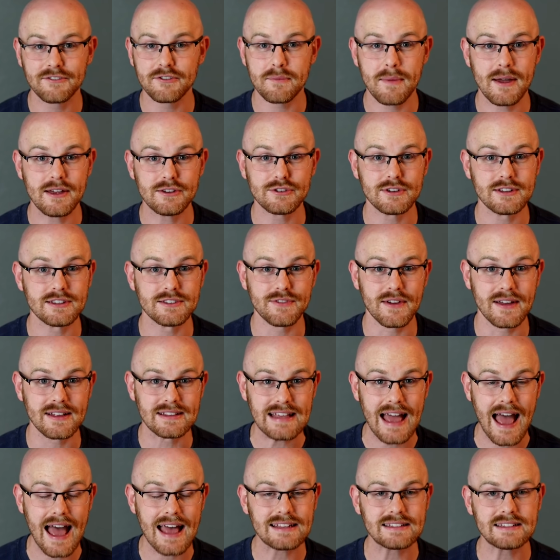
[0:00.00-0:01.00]
information is
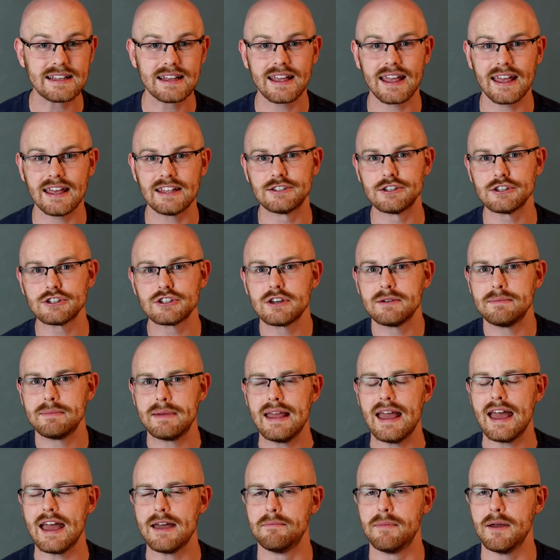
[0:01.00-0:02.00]
fantastic. It just could
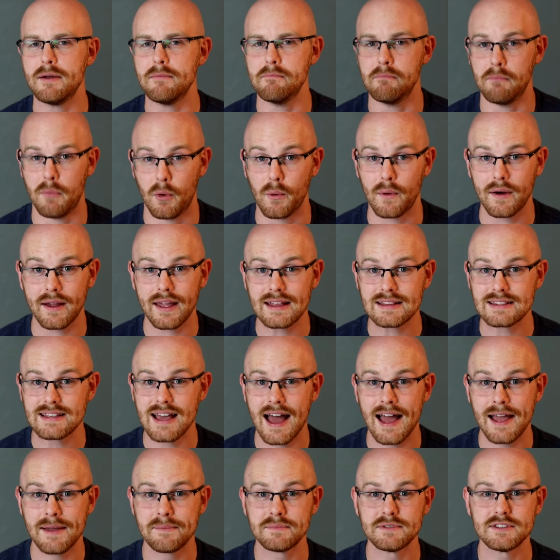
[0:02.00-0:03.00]
be a bit boring at
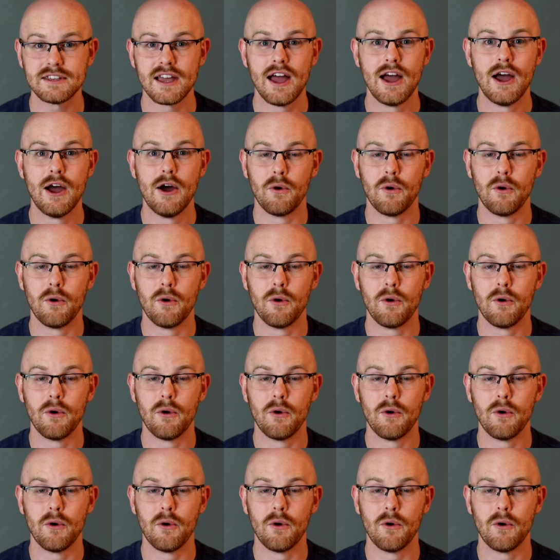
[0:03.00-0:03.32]
times.